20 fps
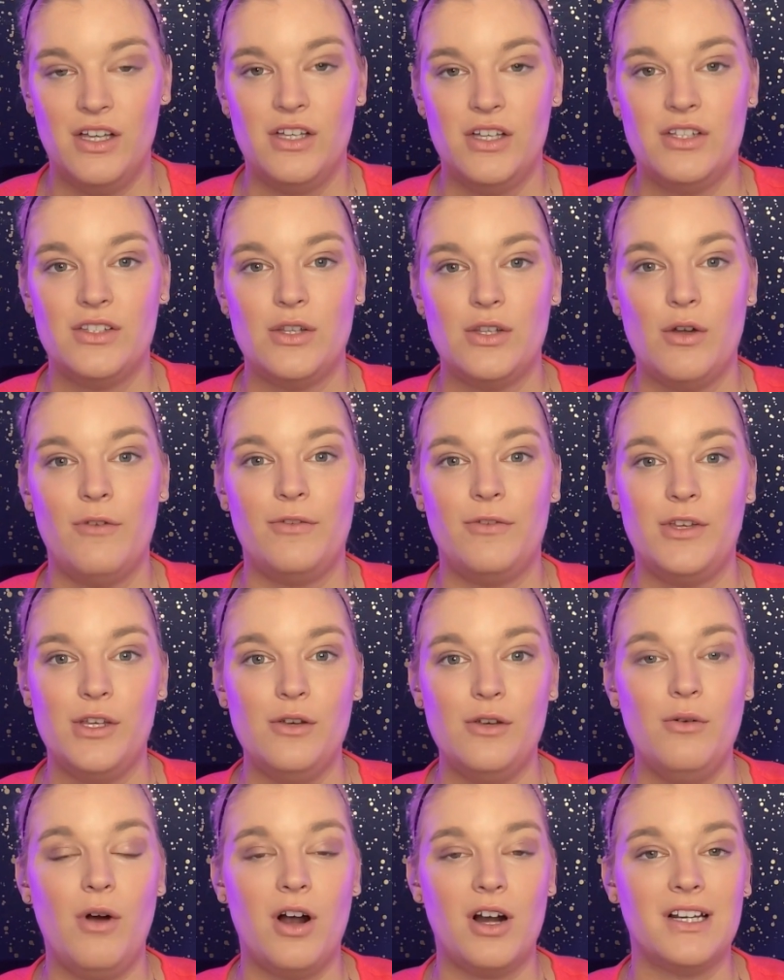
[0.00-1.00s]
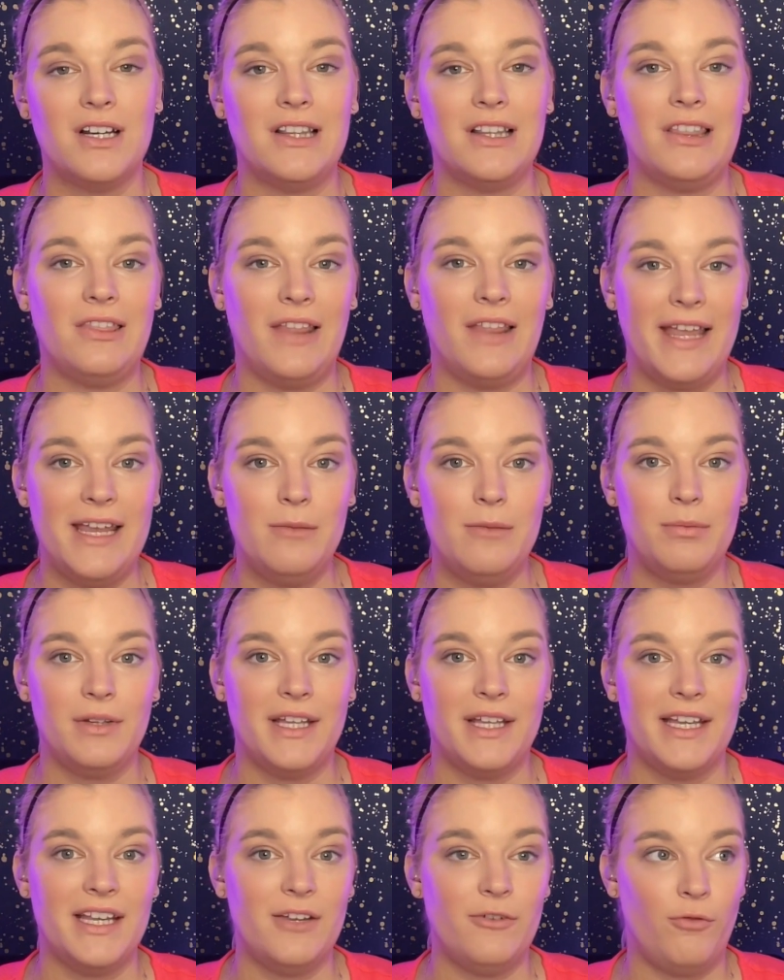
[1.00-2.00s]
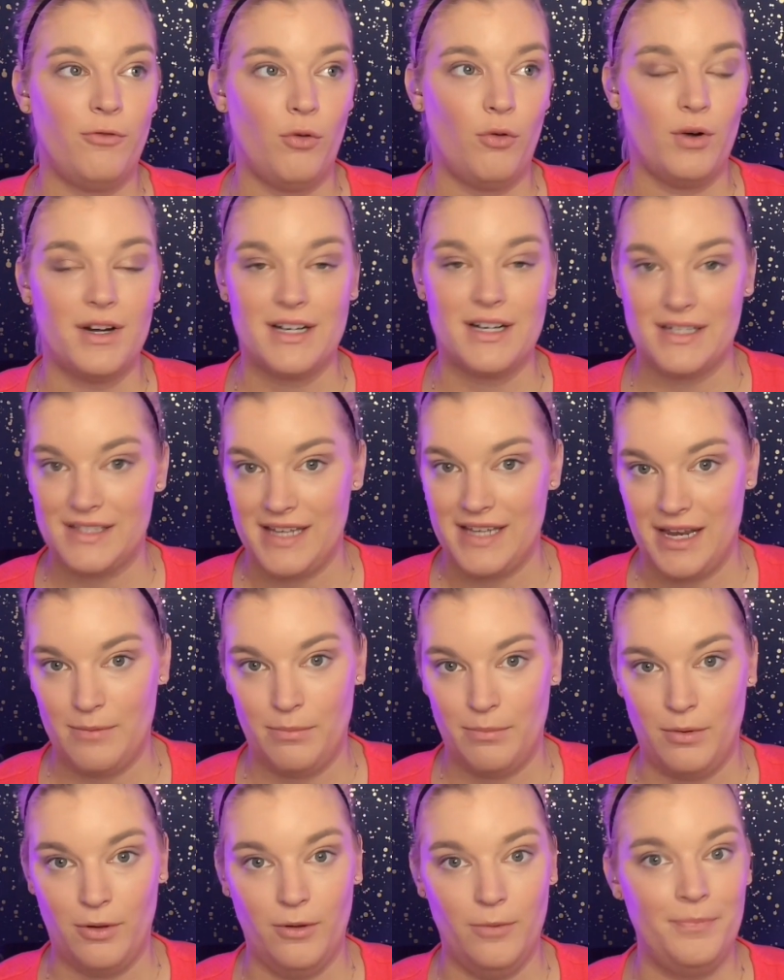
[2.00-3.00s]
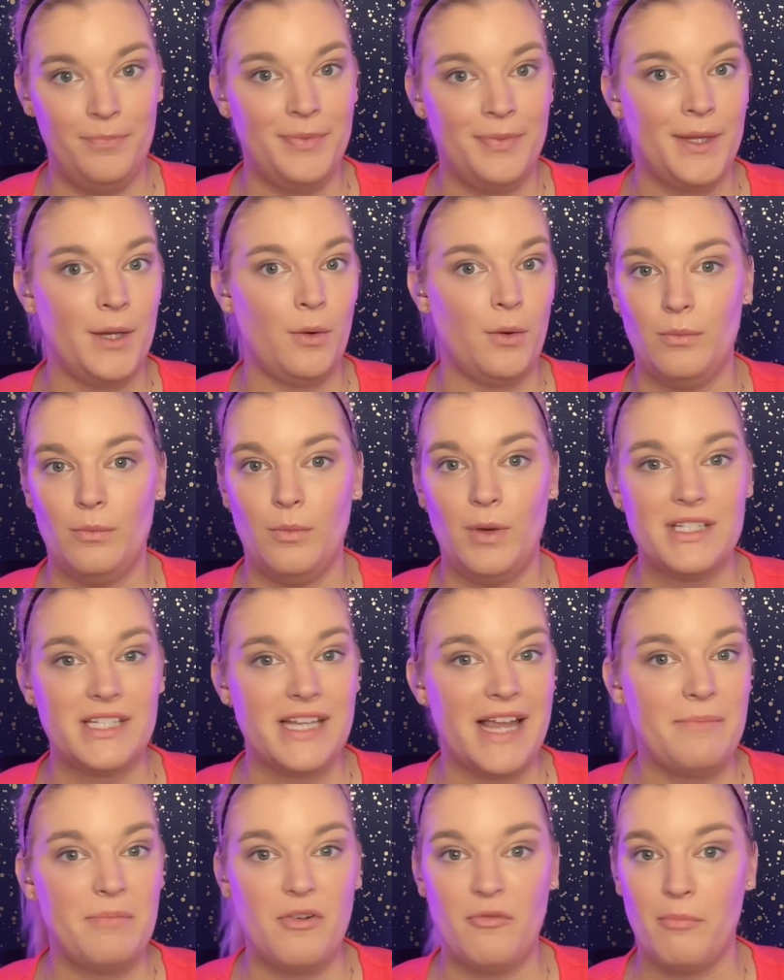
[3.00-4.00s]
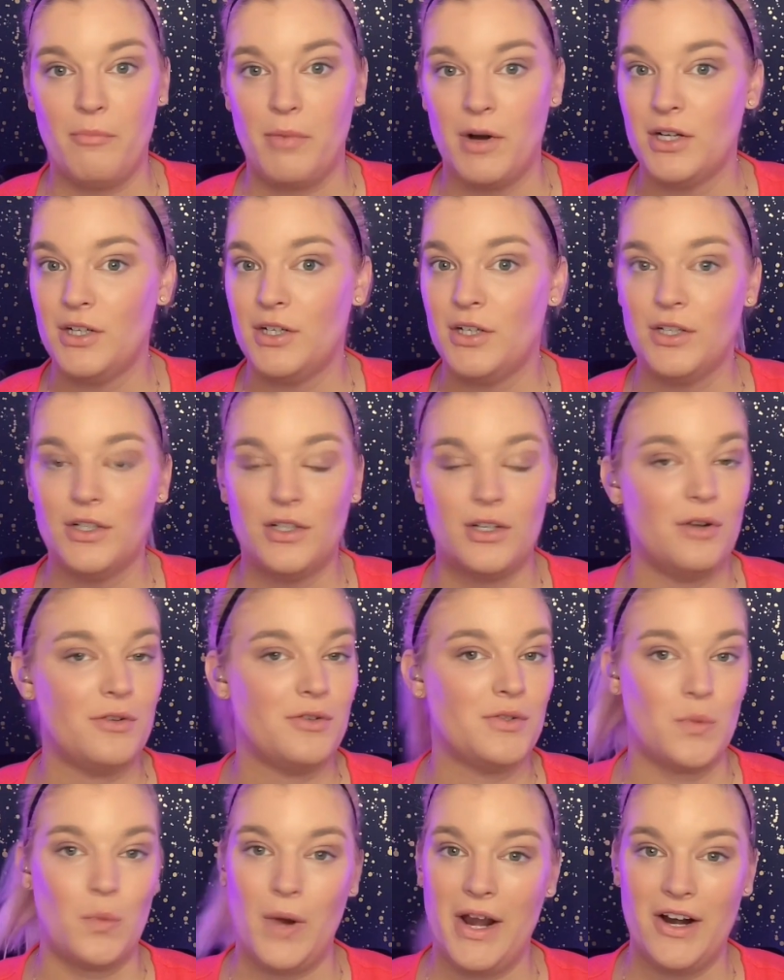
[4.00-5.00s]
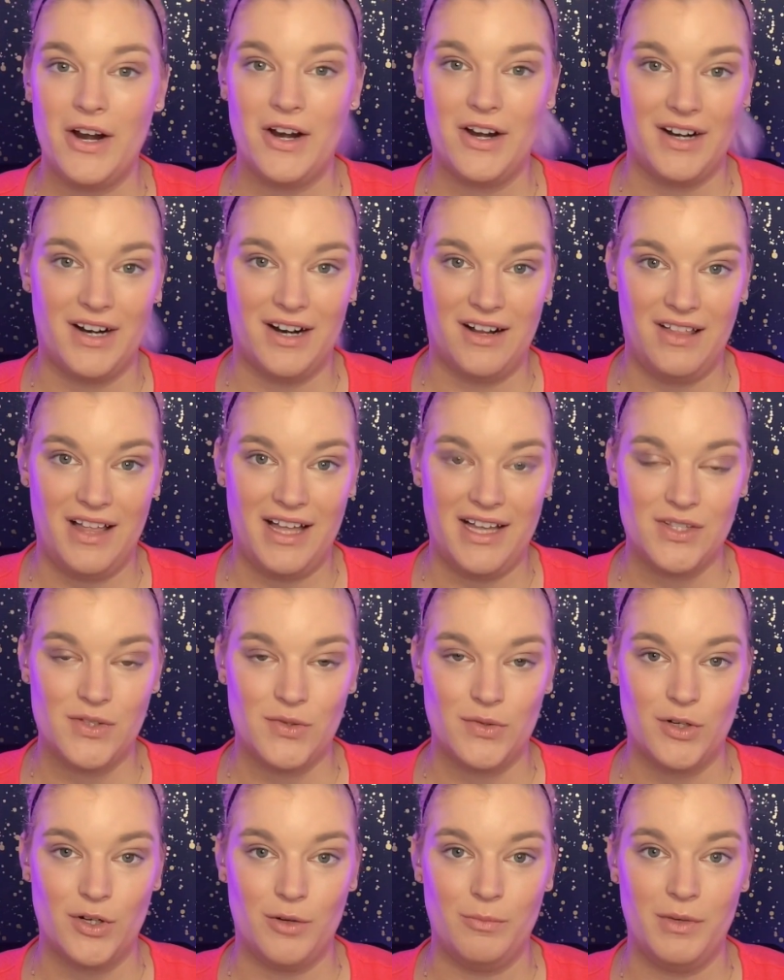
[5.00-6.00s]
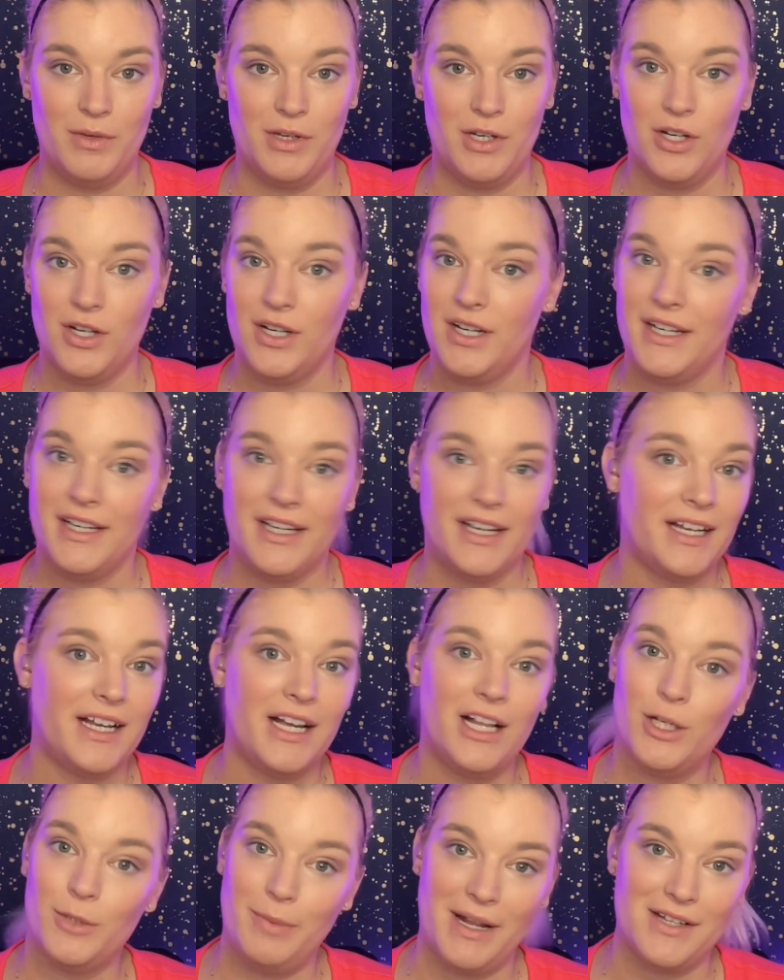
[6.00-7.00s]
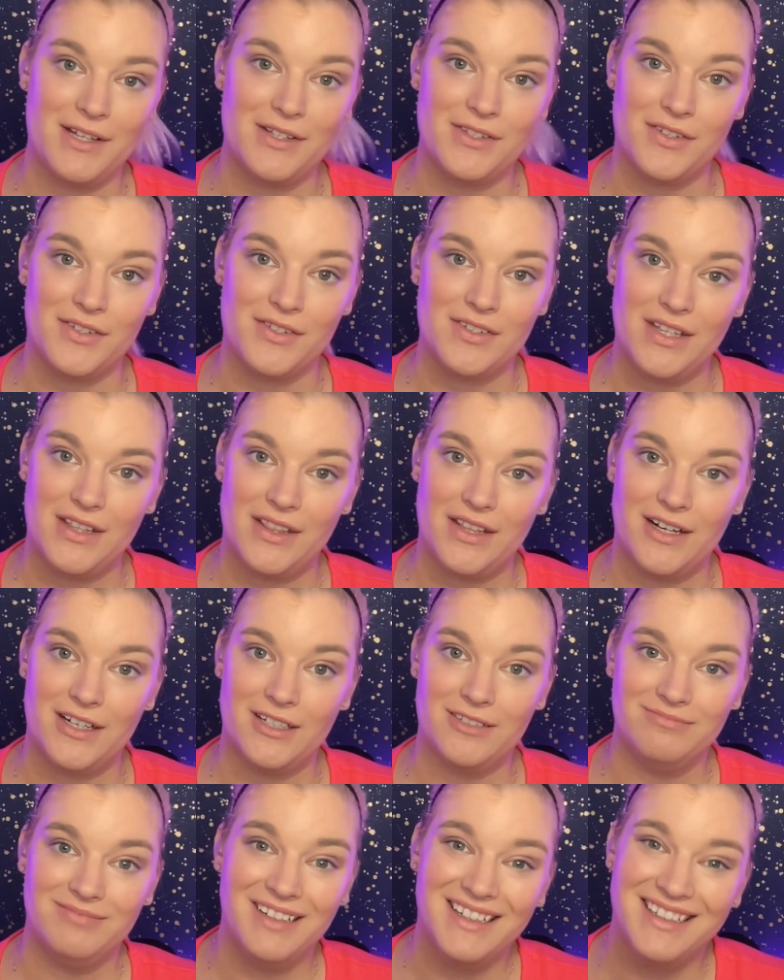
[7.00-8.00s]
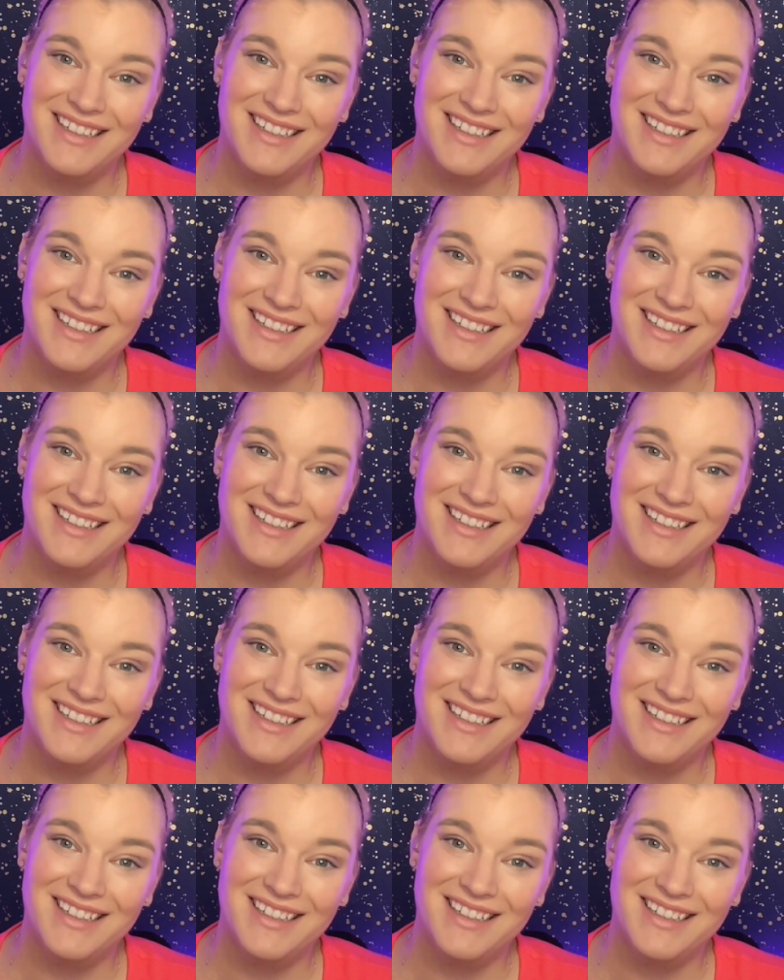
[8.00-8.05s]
So if you aren't labeling, for example, what type of marker goes where in a classroom, you're going to get colored pencils in there.